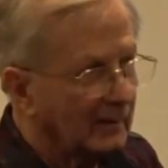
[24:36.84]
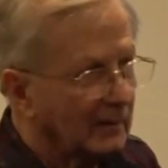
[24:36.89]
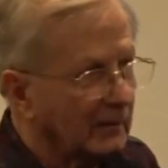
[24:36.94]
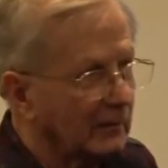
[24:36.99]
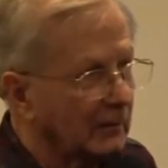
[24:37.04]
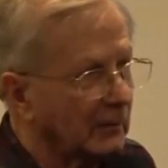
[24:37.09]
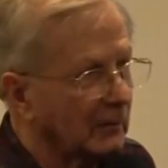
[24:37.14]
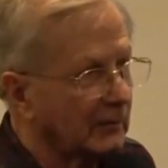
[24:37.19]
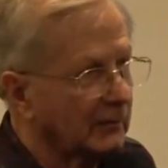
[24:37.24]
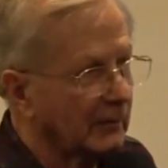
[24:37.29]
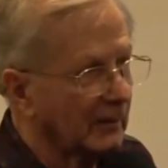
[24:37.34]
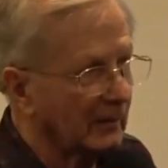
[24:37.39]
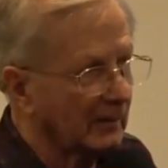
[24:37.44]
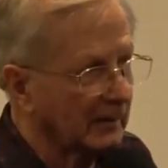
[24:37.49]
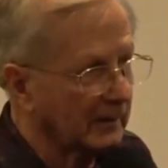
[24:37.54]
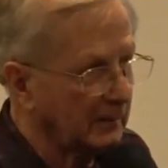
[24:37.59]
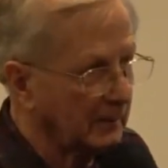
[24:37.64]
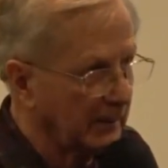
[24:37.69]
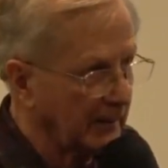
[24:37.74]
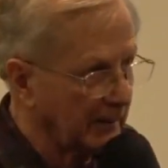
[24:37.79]
you're
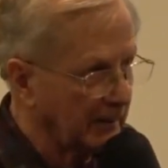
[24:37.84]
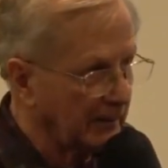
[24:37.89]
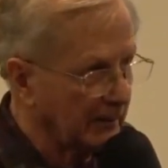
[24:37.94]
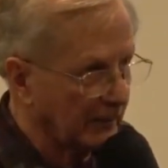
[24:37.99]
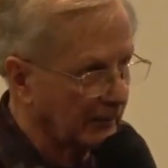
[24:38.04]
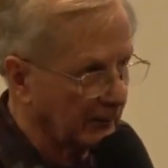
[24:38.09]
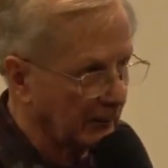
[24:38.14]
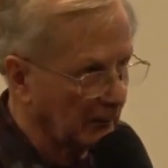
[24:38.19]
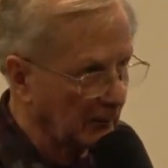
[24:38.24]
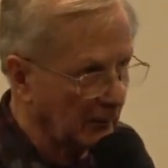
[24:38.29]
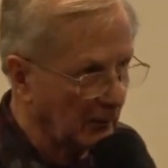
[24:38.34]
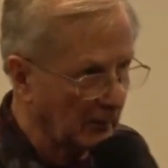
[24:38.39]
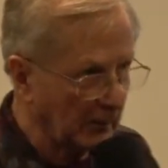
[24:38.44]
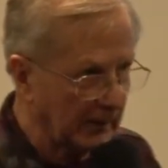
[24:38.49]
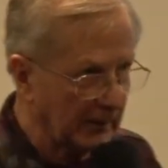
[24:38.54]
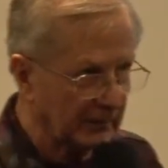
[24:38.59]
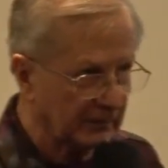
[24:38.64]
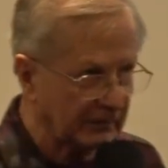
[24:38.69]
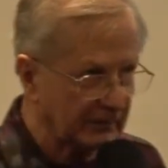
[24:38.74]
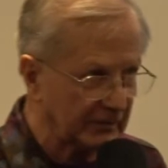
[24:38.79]
telling me to throw
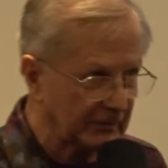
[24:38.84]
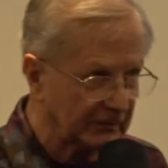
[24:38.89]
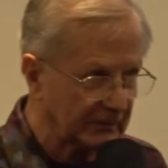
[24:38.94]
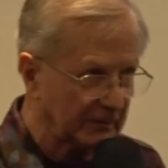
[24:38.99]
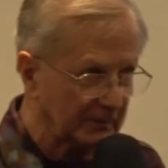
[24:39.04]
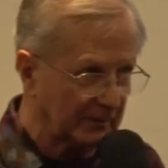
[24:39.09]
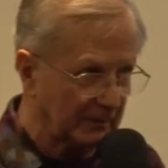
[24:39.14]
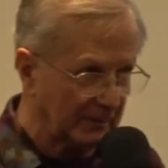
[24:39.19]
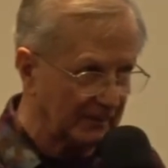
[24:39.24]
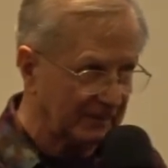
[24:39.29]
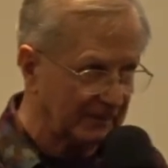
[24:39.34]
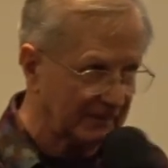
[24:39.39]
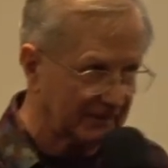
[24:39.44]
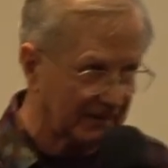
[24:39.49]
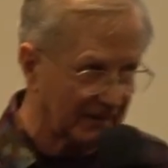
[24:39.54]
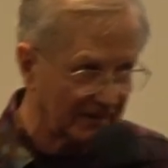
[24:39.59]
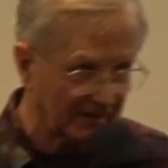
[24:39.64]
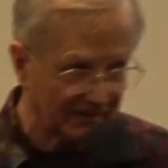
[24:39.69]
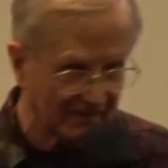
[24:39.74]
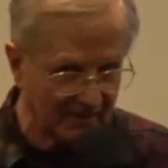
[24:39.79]
away a system that's
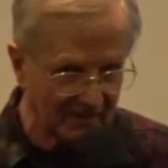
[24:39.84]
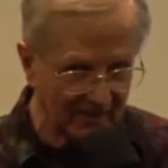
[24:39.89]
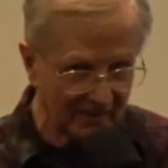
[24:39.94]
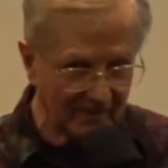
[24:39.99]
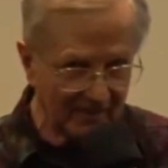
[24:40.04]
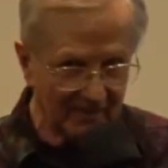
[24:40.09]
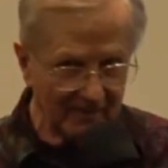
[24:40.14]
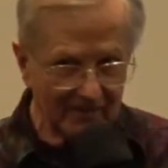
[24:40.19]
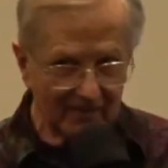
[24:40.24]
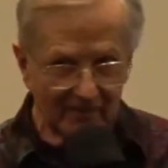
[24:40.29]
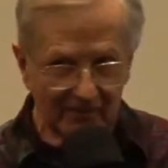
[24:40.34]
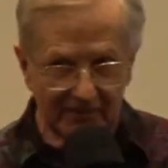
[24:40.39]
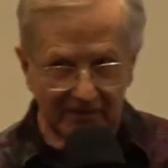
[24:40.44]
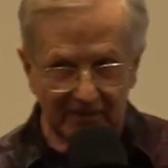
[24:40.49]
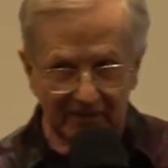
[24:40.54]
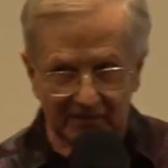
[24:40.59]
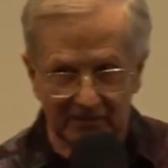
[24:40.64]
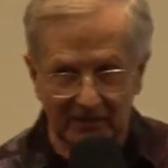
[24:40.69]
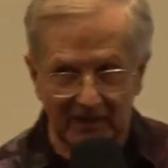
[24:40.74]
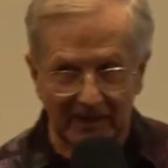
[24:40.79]
done
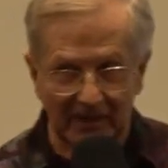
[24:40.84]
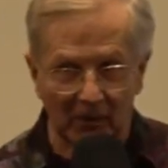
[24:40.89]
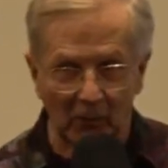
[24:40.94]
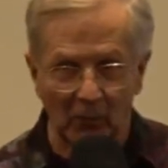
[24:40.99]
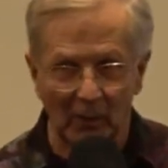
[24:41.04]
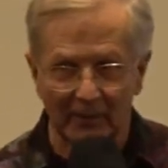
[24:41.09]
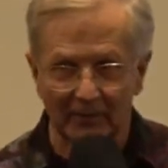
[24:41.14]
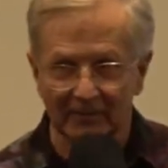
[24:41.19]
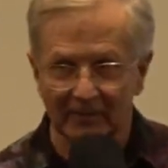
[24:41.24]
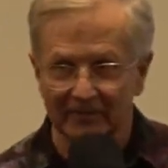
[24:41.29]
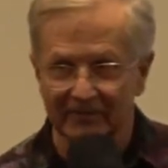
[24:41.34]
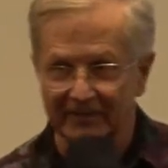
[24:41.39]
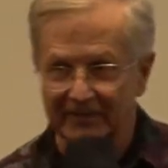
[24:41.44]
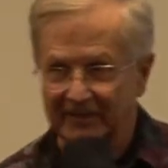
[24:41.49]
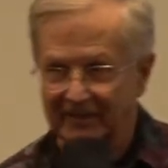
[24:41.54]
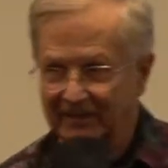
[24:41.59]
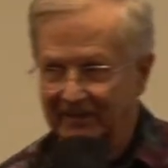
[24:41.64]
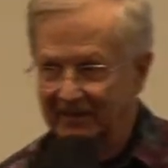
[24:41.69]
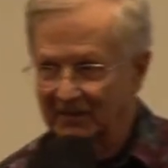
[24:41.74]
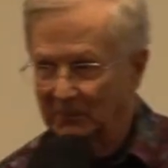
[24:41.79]
things like
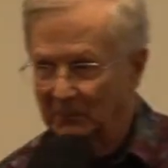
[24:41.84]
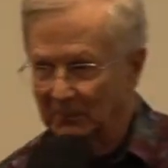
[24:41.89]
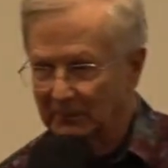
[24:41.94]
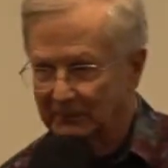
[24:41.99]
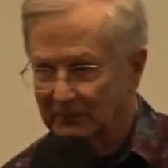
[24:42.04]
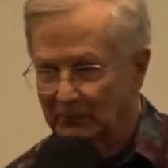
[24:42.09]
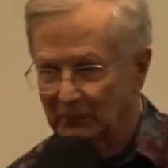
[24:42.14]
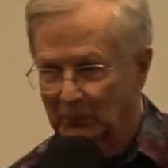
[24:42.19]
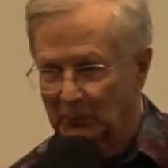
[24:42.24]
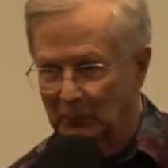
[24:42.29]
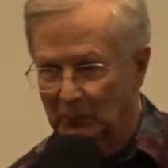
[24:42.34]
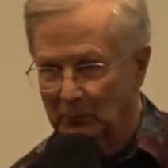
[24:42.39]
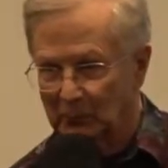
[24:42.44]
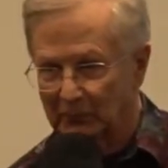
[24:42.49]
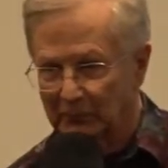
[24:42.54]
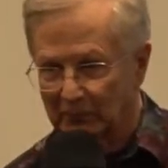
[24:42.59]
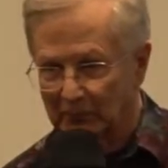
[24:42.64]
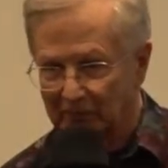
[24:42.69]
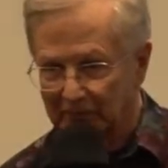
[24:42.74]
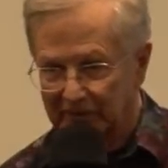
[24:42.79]
Quadrophenia with The Who
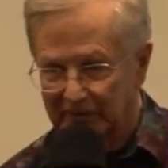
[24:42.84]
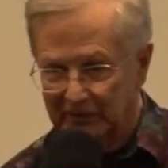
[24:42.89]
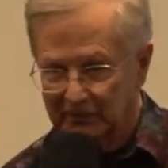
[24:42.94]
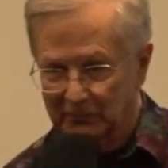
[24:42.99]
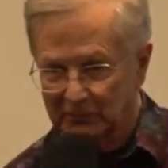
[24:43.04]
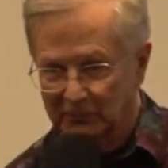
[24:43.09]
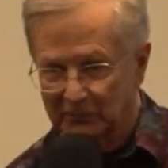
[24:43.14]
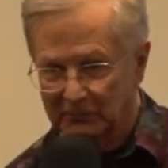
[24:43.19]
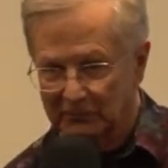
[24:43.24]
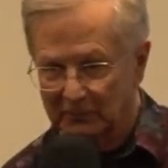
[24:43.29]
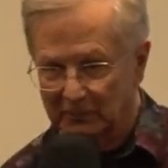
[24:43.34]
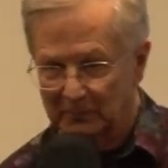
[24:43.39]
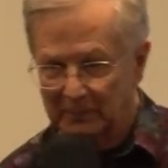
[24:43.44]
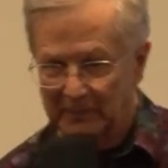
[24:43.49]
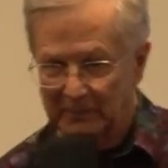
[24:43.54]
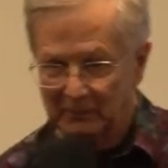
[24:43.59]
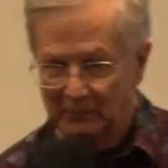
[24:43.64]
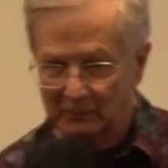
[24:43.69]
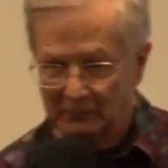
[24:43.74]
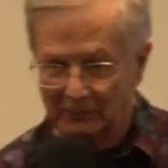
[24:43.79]
for years, and
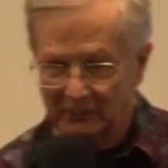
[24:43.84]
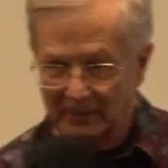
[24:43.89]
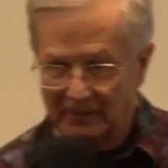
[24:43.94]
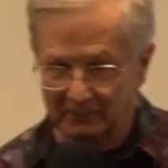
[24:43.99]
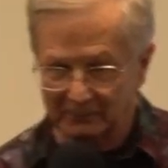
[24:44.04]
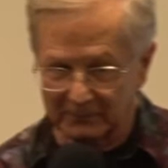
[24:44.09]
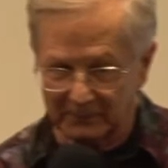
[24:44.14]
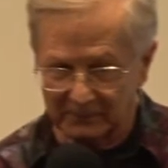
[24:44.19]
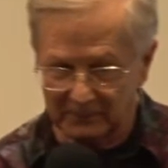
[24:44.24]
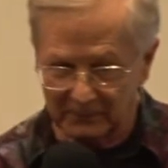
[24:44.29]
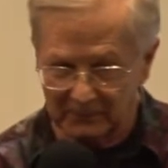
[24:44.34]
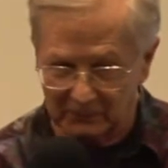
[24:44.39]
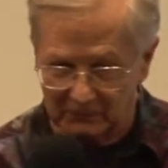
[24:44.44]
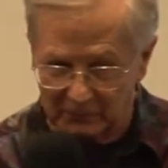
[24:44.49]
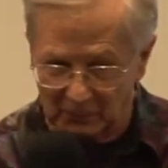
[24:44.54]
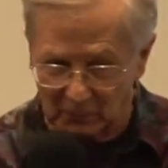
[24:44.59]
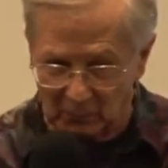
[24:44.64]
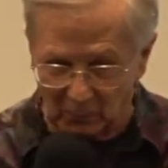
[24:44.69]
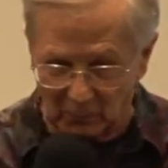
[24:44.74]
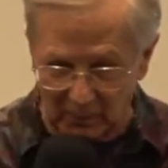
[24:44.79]
Peter Frampton and
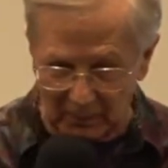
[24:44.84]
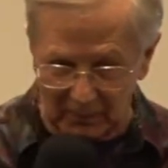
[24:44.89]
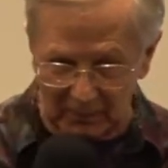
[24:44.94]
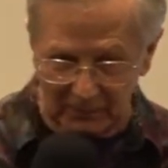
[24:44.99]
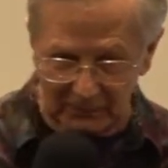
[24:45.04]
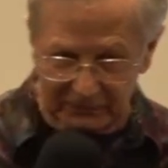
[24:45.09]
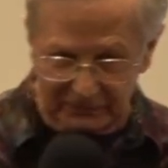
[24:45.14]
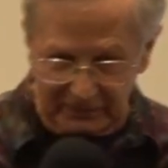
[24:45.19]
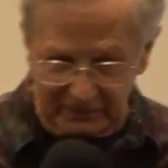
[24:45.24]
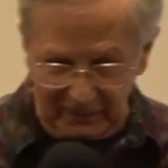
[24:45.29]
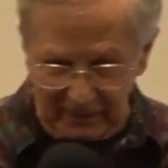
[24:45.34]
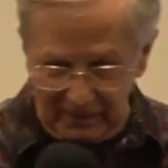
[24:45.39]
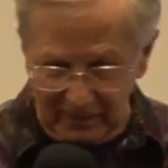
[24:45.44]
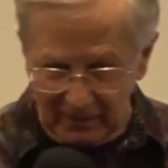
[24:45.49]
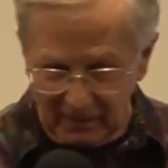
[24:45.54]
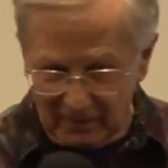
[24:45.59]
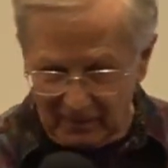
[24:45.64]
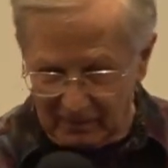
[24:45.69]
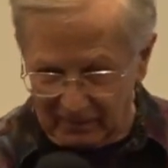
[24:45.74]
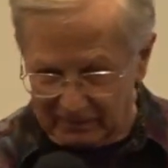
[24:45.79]
Joe Walsh, and
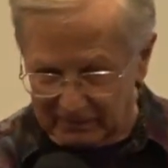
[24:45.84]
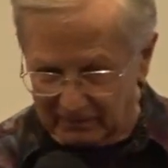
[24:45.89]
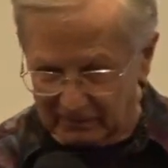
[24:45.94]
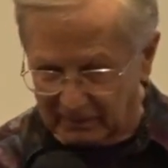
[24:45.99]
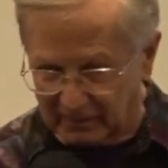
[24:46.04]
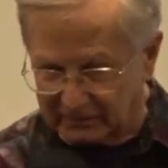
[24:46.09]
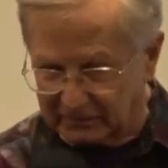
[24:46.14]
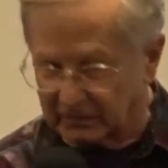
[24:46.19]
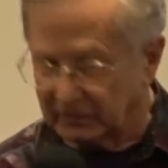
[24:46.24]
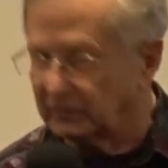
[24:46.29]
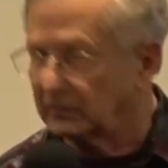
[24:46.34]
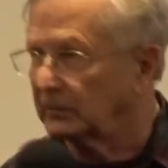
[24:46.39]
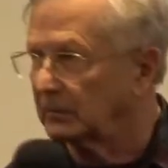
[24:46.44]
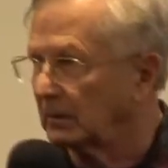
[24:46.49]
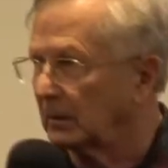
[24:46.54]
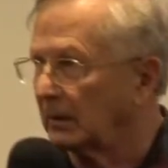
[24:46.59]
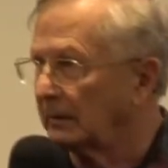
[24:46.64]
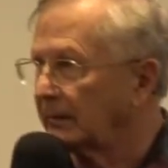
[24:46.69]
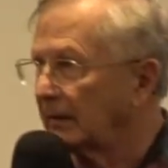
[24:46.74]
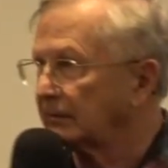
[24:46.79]
on and I said,
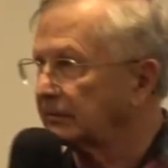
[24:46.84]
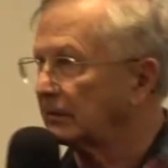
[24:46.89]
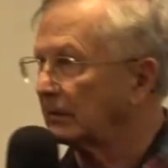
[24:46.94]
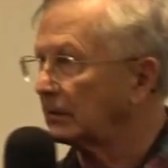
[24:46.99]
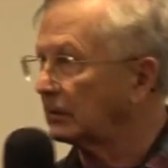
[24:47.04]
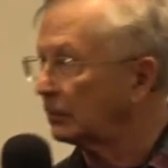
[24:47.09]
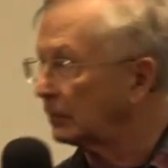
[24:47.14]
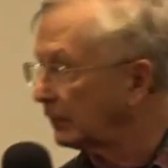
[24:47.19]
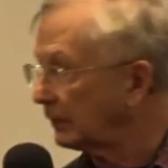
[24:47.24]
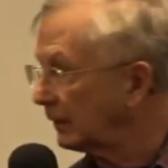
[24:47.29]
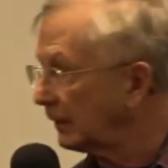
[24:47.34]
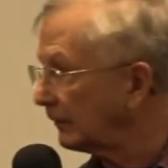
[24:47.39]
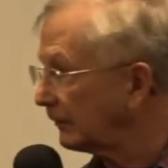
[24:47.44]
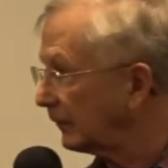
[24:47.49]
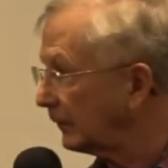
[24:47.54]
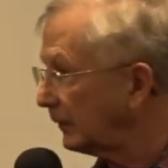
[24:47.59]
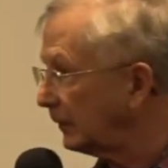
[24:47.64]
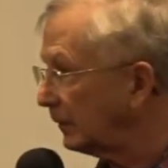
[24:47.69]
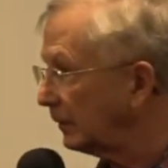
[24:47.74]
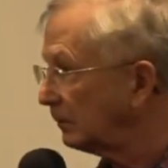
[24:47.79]
that's not good enough
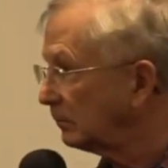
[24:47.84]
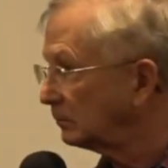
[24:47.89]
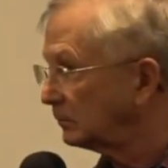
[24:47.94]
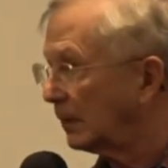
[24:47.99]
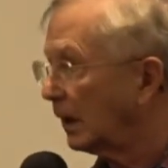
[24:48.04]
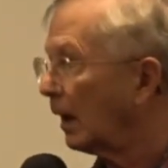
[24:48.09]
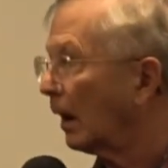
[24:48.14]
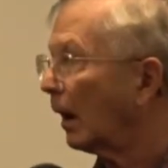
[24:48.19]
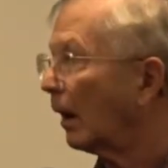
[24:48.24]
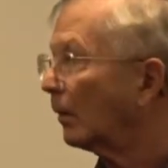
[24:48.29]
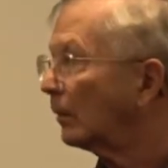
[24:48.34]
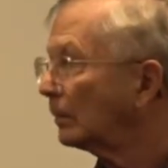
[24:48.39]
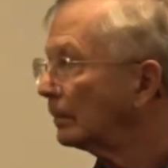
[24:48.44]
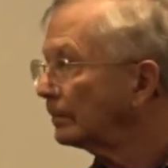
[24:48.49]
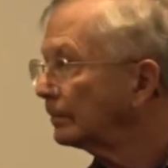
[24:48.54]
for you? No.